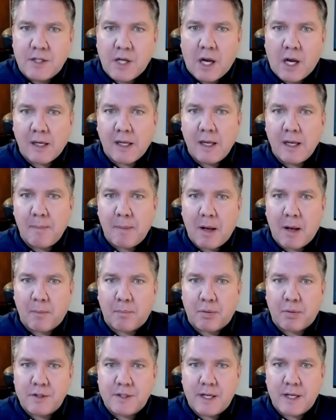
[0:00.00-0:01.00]
talking
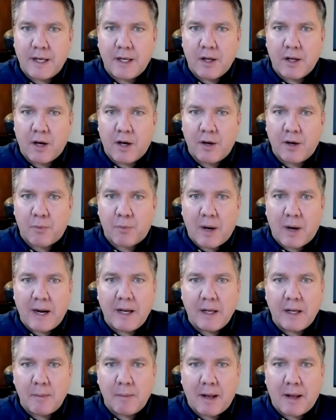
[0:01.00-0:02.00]
about, presenting on,
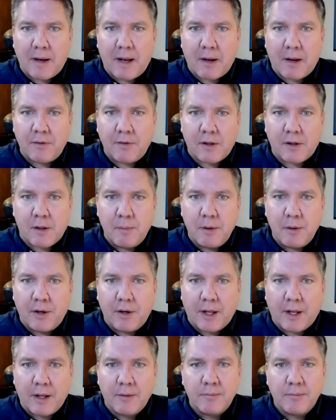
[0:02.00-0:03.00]
writing about out in the
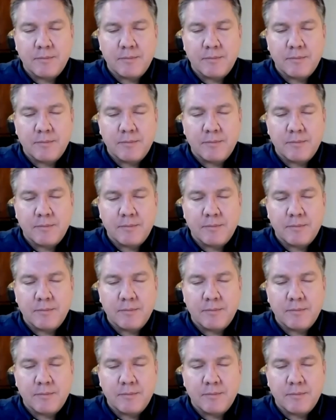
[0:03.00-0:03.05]
community?